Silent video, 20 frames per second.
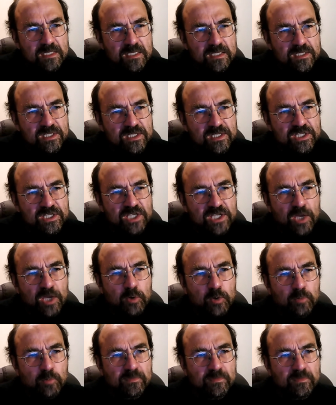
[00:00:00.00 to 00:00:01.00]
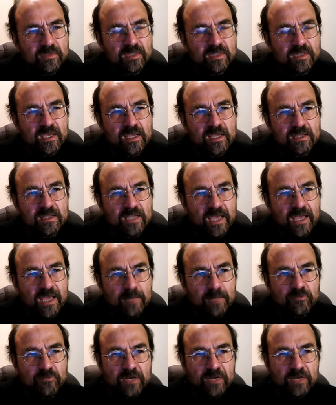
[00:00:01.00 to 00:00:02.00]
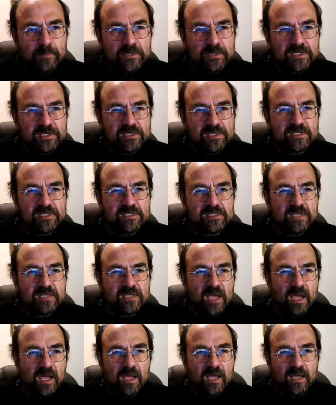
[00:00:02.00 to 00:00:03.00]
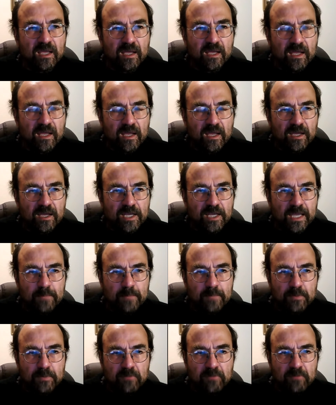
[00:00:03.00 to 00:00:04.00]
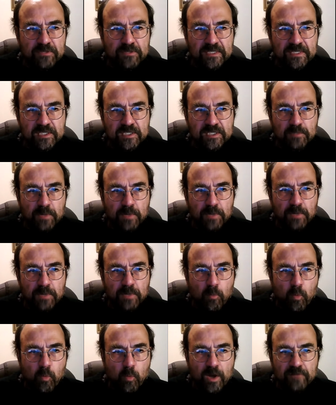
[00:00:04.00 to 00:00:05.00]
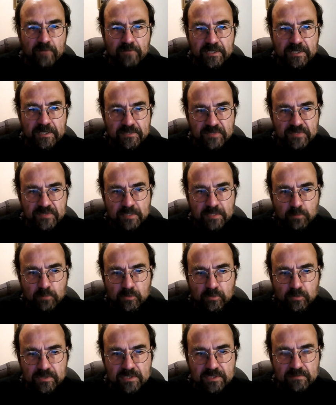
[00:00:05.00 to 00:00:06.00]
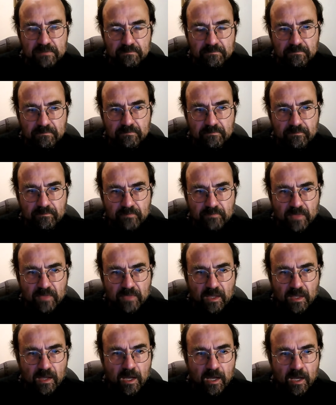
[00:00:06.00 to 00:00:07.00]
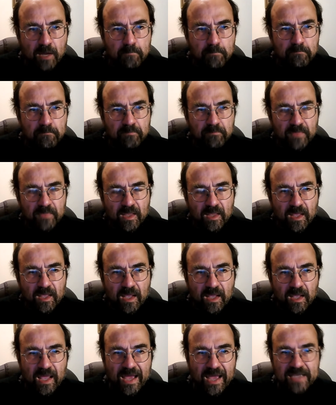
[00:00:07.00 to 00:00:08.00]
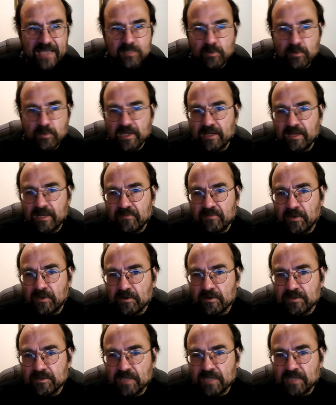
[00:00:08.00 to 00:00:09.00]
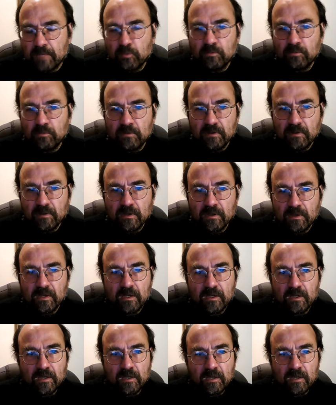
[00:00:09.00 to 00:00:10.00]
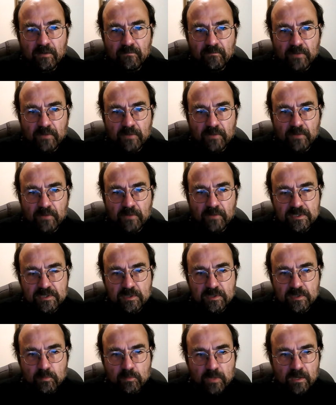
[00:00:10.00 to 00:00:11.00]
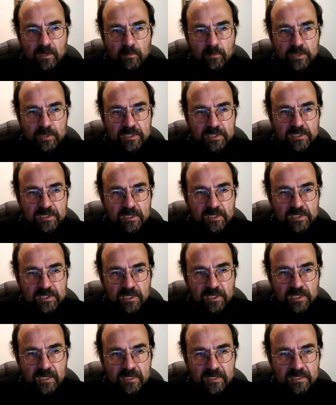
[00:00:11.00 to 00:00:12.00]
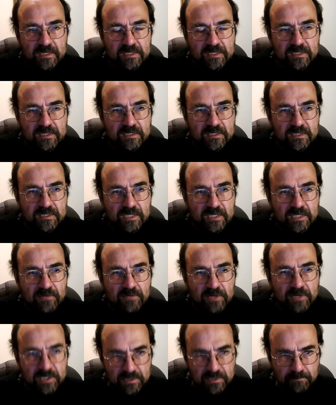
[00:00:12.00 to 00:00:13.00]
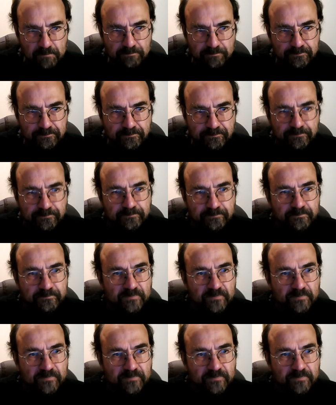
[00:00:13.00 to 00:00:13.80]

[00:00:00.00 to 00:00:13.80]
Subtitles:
So the anima animus can be represented by a wide range of symbols, as with any of the archetypal functions that we're discussing in this series. And